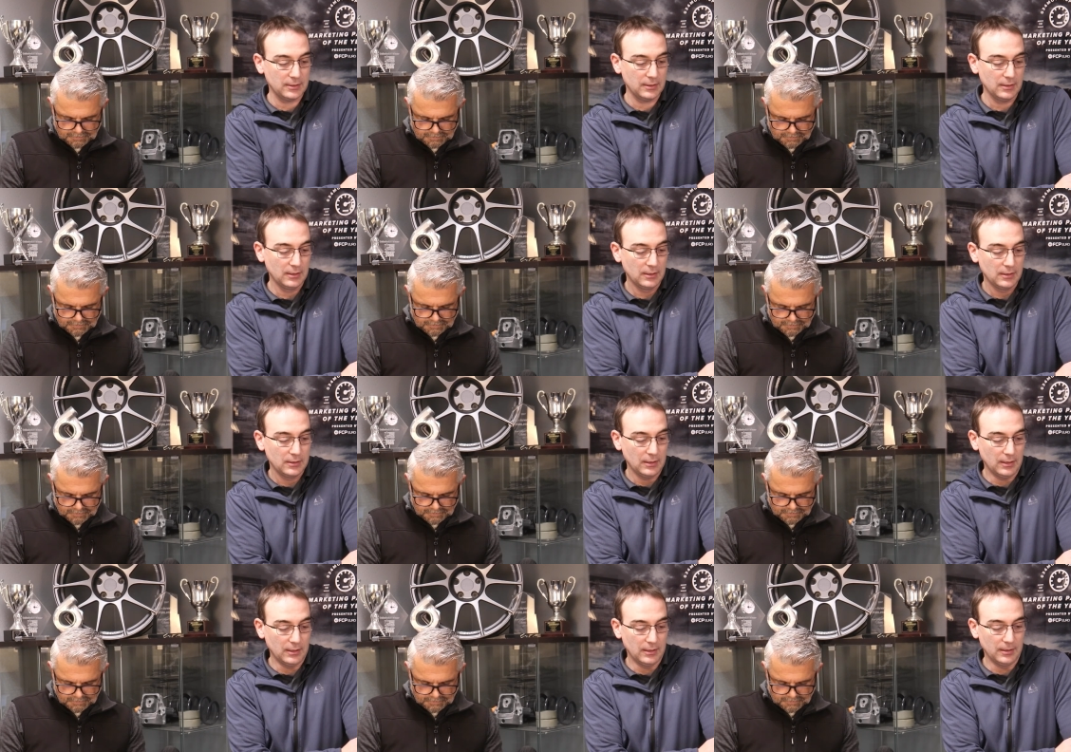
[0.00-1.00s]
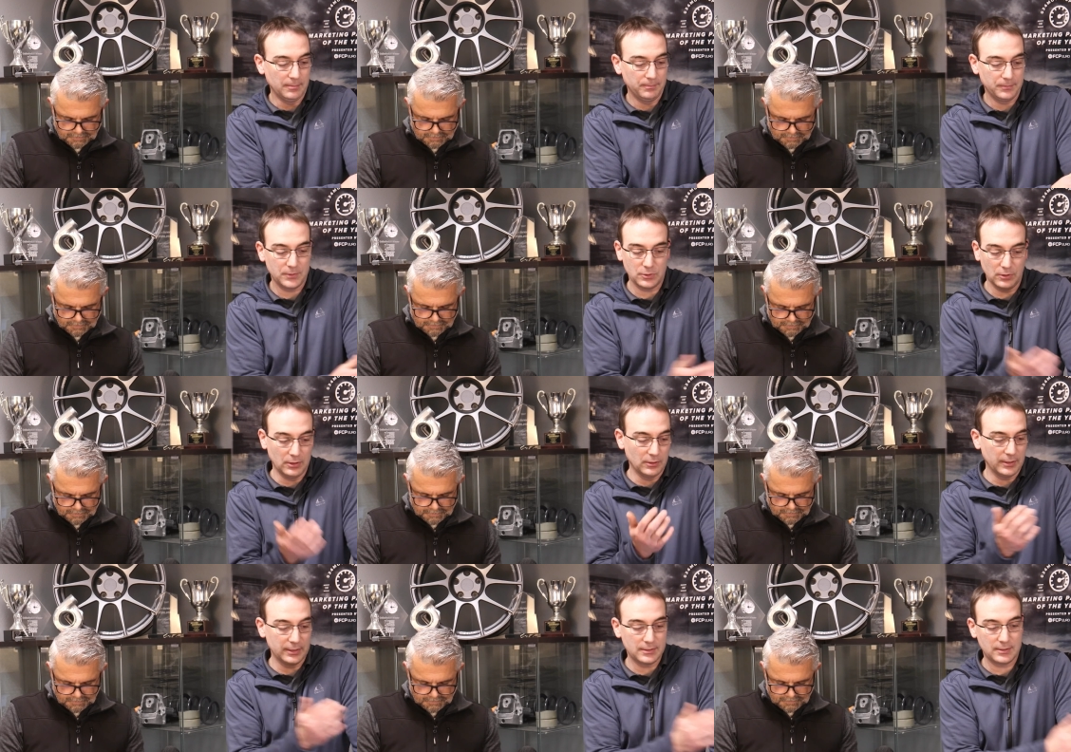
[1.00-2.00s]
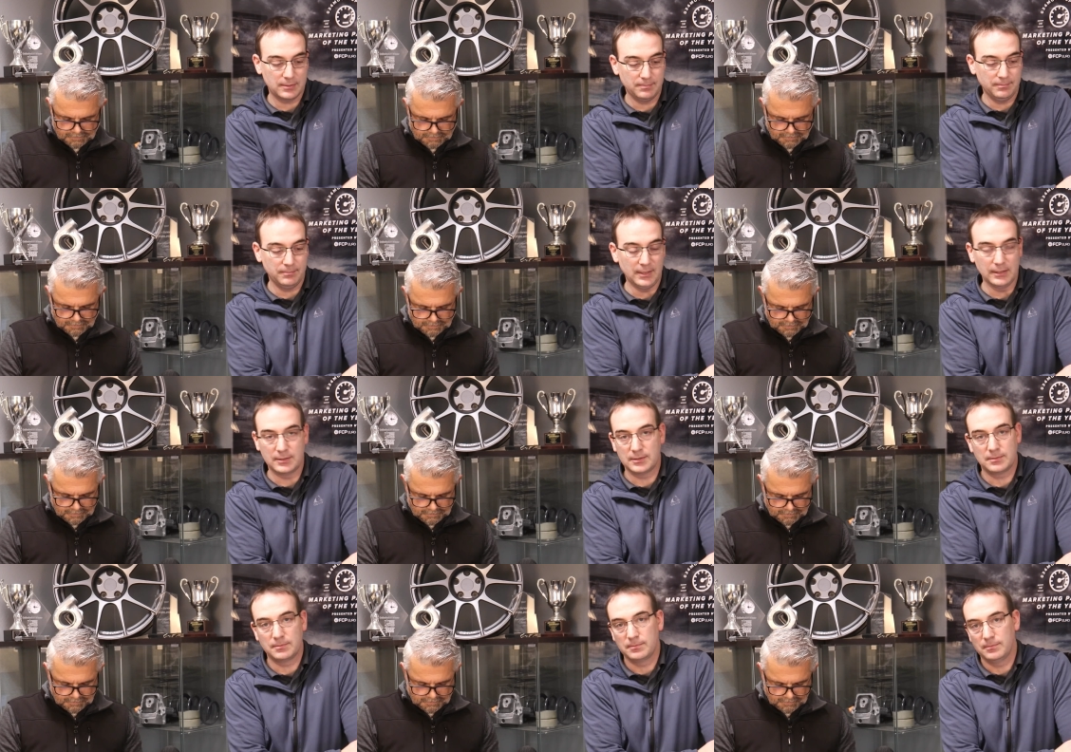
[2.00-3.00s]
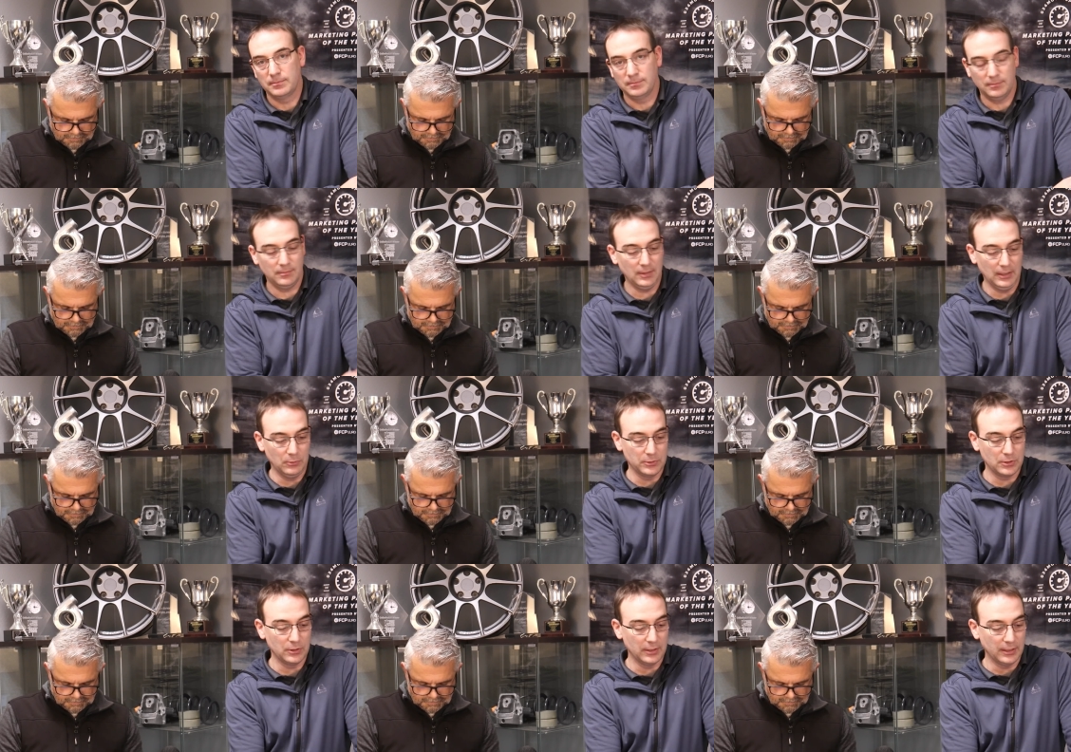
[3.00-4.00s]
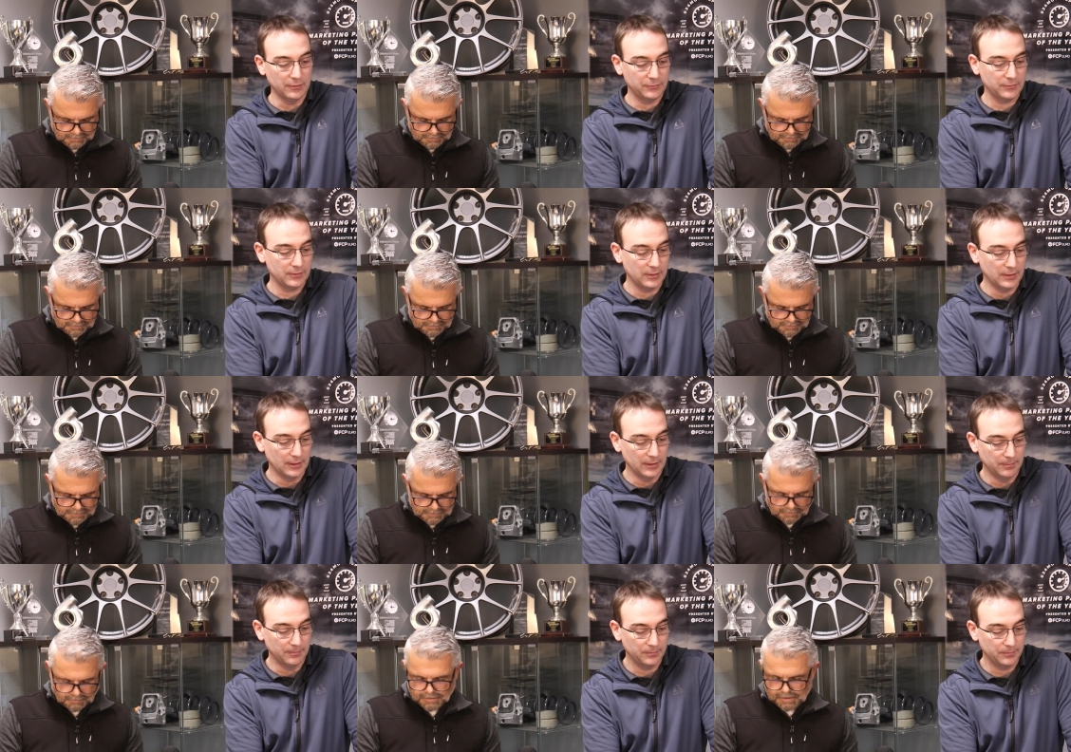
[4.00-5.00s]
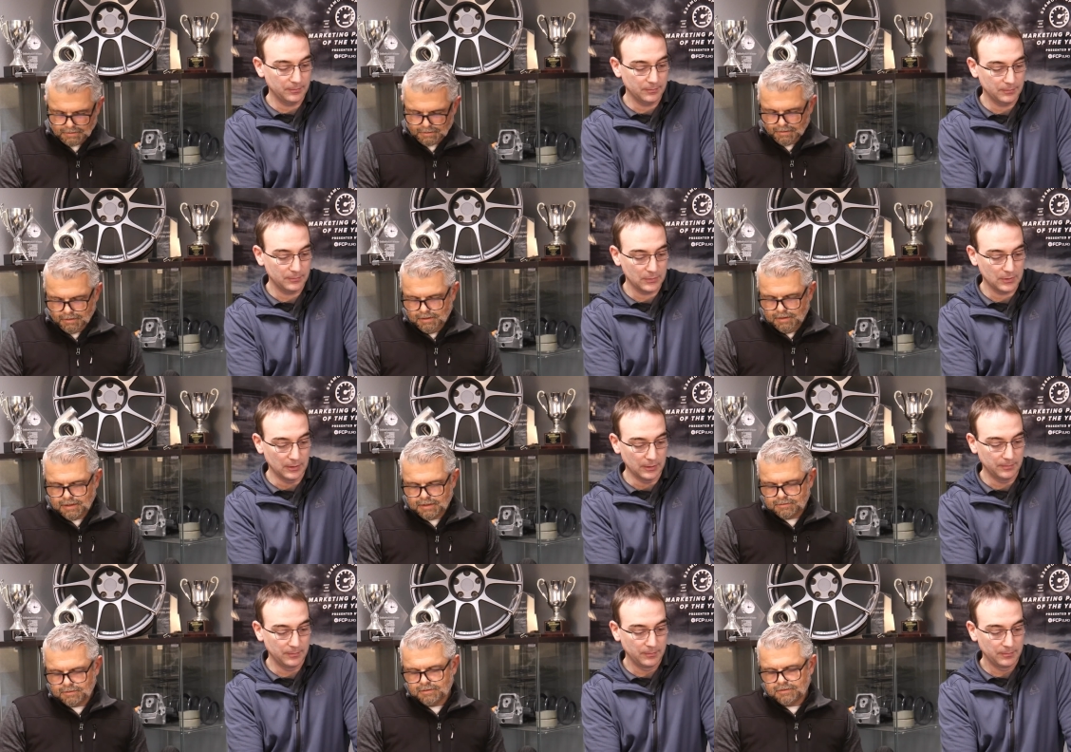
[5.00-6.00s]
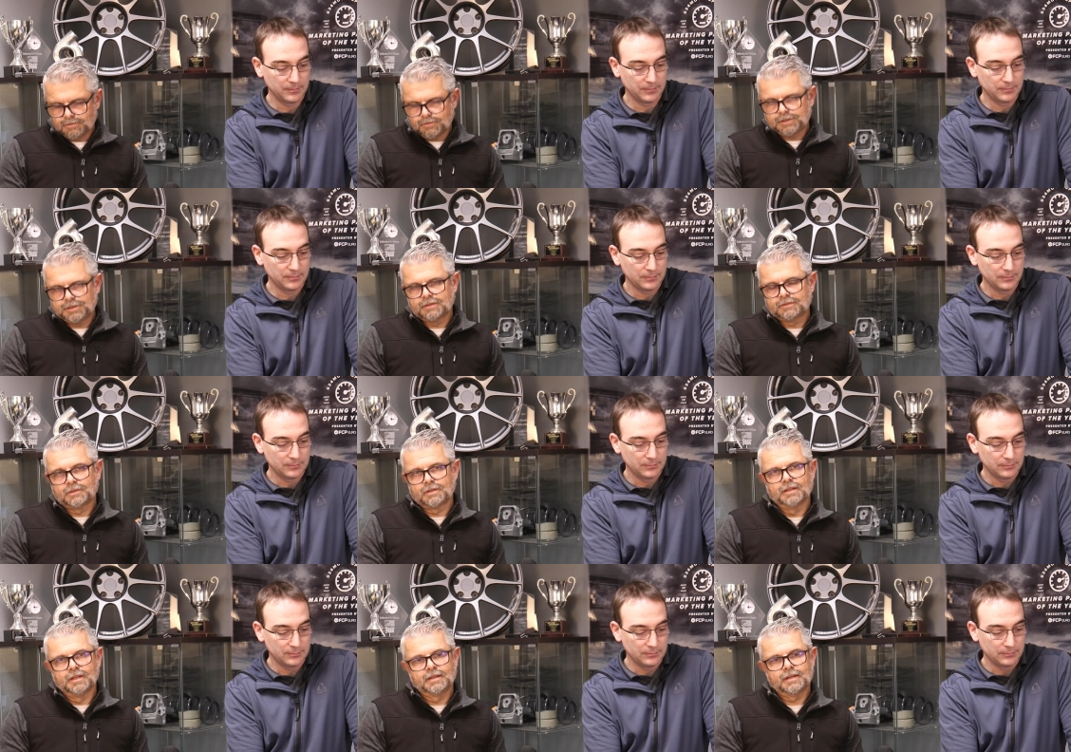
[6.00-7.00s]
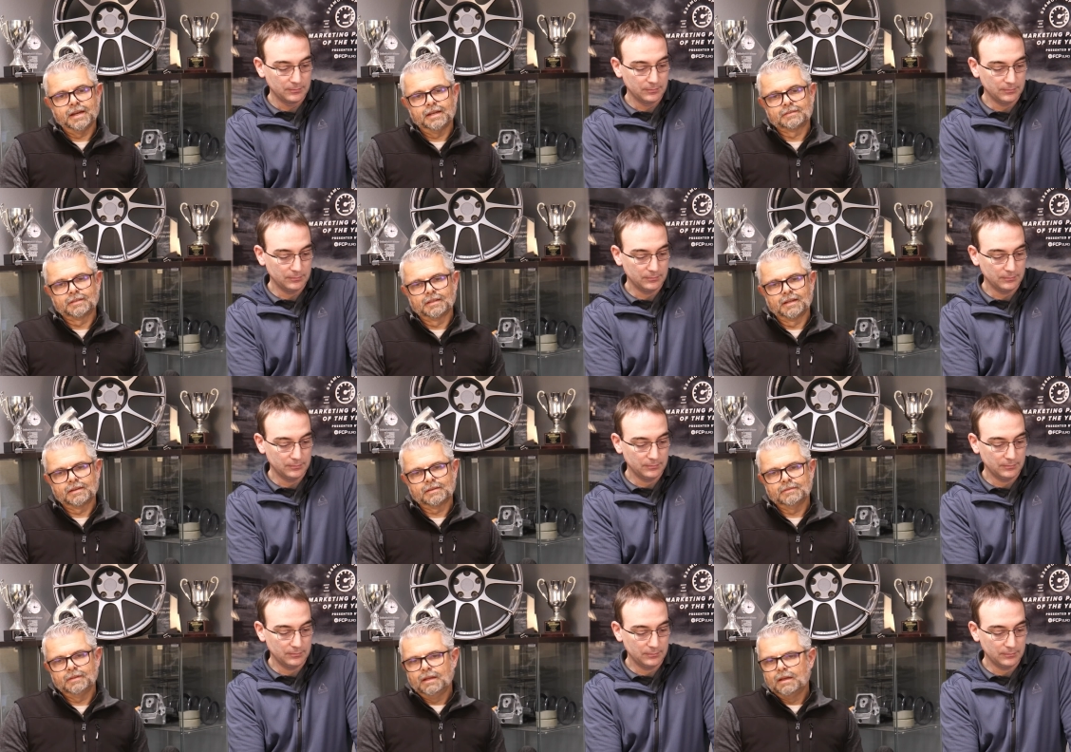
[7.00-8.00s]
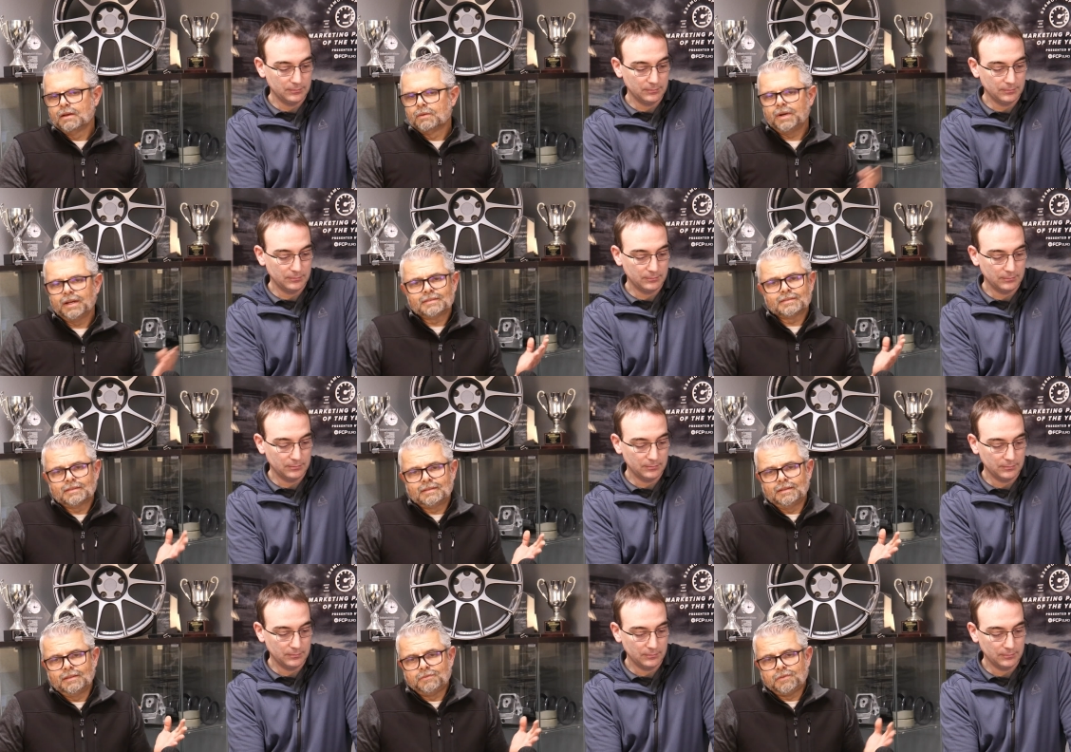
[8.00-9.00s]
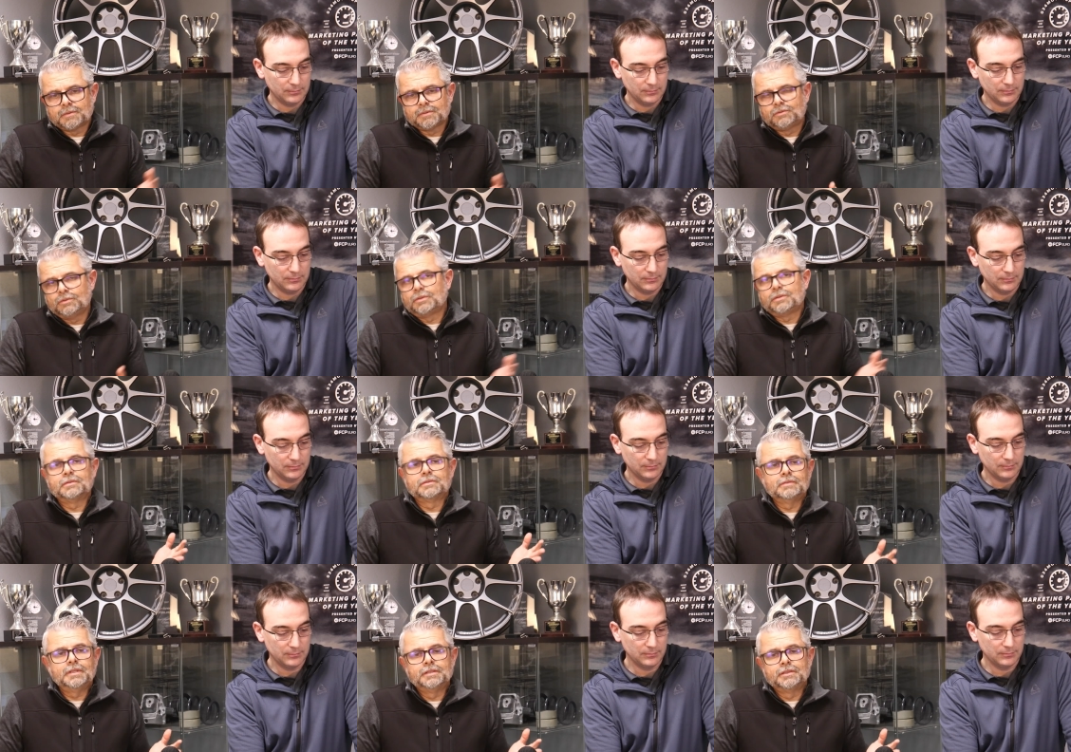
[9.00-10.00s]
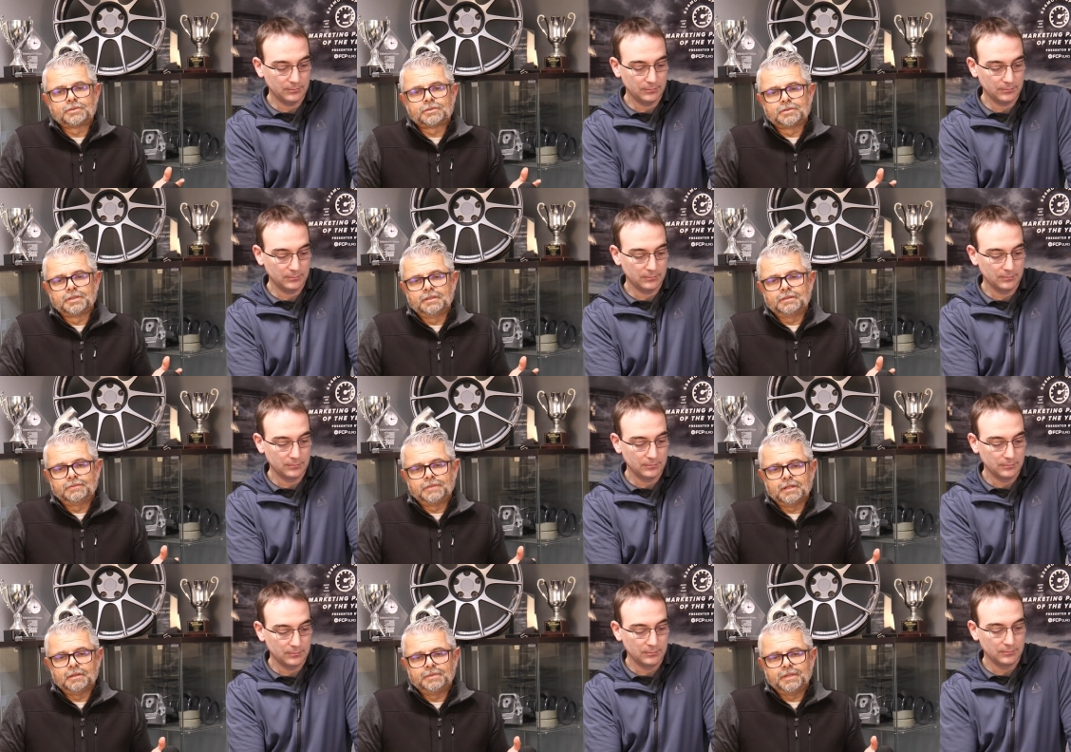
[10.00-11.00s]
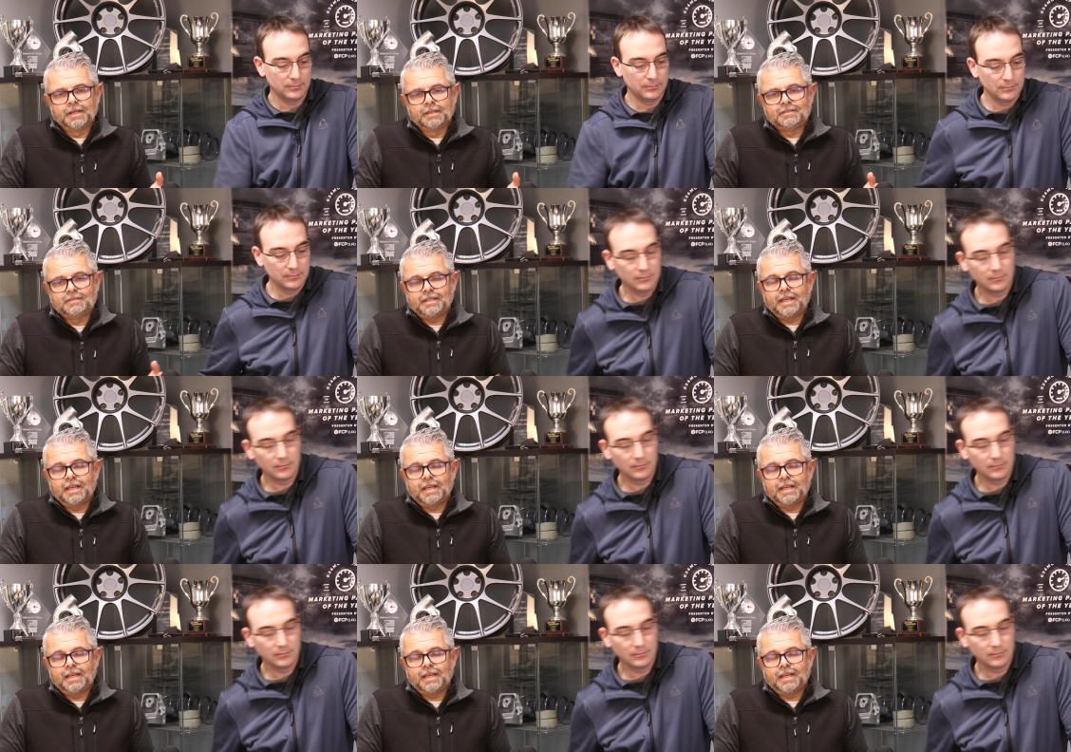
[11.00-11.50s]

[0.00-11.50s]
Speaker 1: testing. Um, so, you know, that's, that's, it was good enough. Um, so.
Speaker 2: Yeah, so this question is sort of like asking, like, why hasn't the pharmaceutical industry developed a